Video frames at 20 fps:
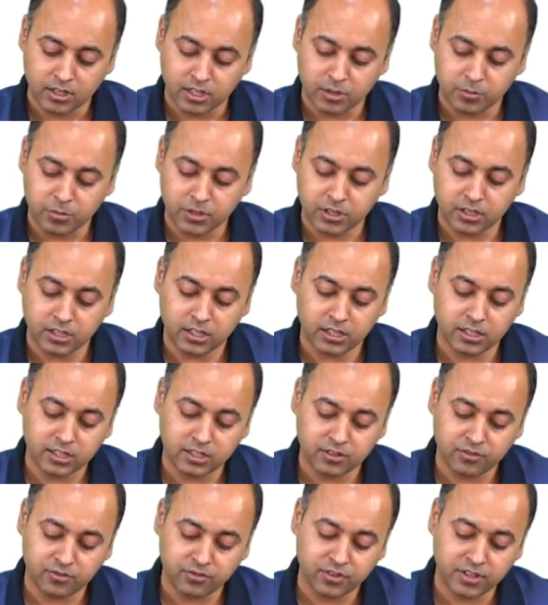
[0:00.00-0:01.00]
Typically,
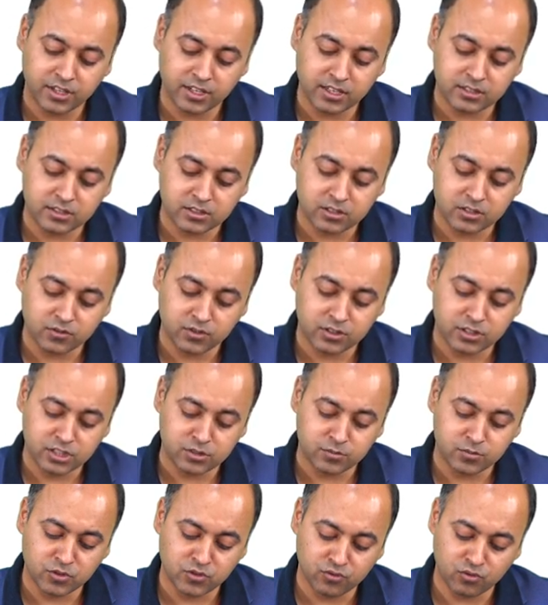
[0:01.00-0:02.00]
the phase which
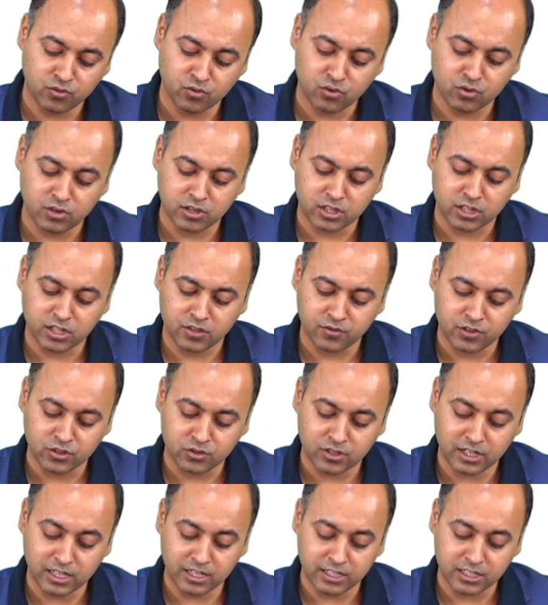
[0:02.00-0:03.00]
is before the
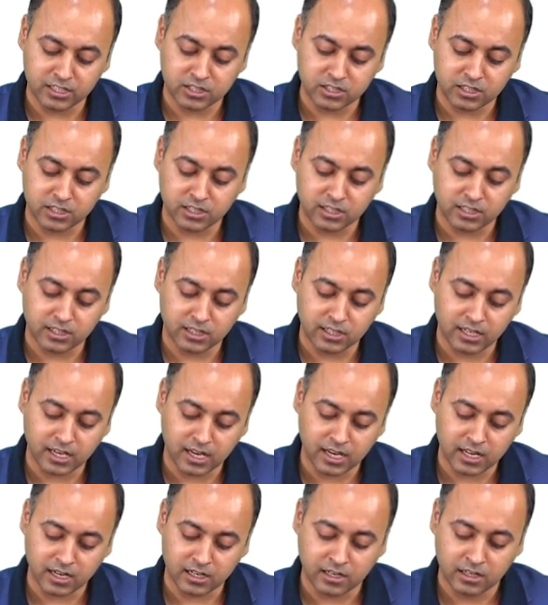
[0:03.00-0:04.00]
vasodilatation
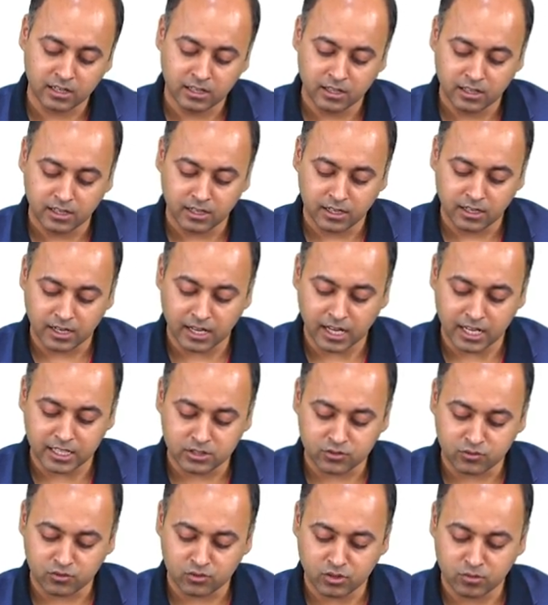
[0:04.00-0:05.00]
can
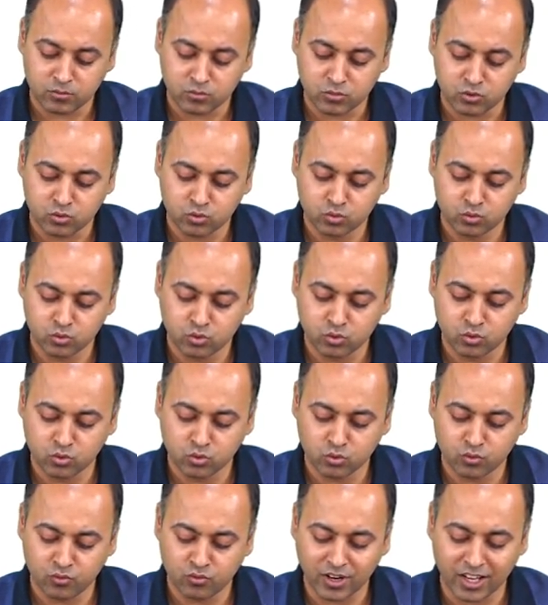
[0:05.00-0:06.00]
last from 2
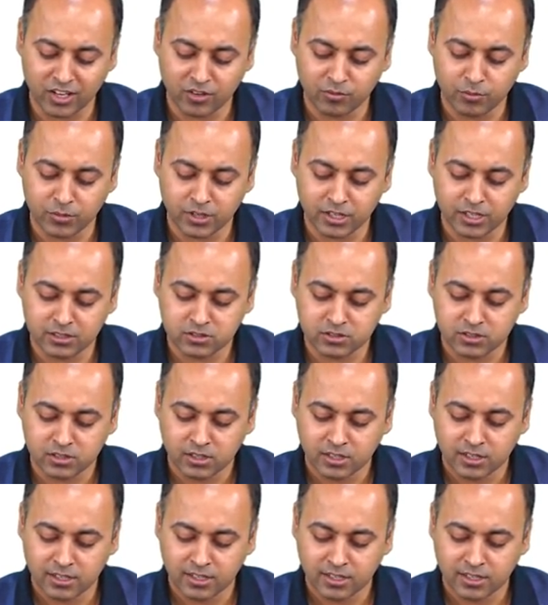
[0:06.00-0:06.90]
to 5 minutes